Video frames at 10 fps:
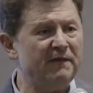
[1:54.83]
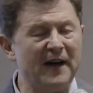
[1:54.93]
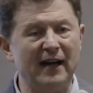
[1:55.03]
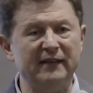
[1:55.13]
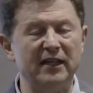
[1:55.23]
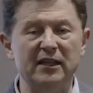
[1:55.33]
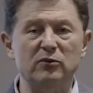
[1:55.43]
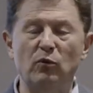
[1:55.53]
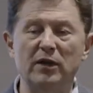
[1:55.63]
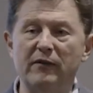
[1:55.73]
in fact it
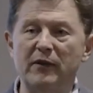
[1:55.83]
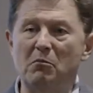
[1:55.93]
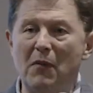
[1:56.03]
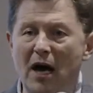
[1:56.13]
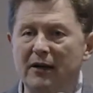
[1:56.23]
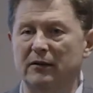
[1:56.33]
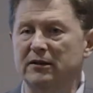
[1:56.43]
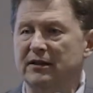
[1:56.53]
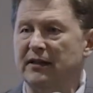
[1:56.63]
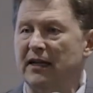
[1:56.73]
is one of the models